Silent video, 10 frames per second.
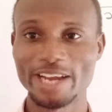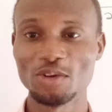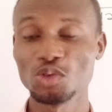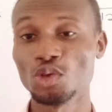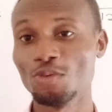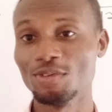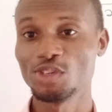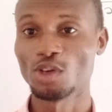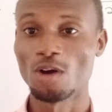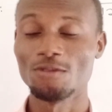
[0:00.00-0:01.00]
and also we've
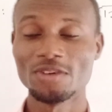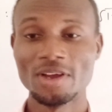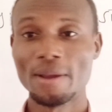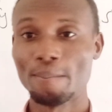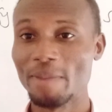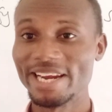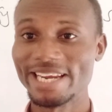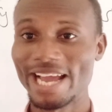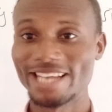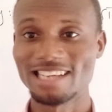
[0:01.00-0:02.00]
solved
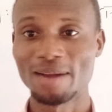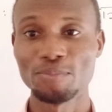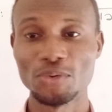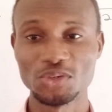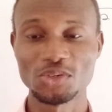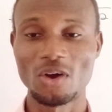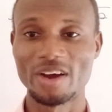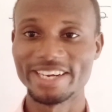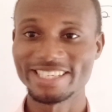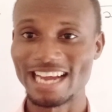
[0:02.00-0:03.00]
many examples
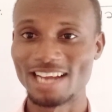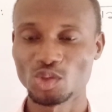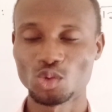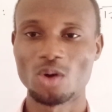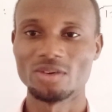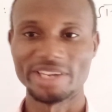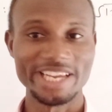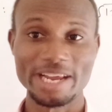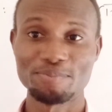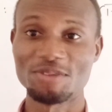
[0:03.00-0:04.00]
on it as well
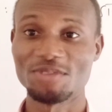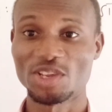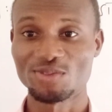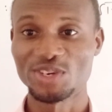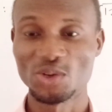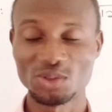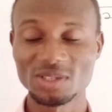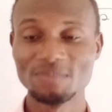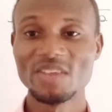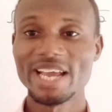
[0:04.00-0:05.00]
in the previous videos.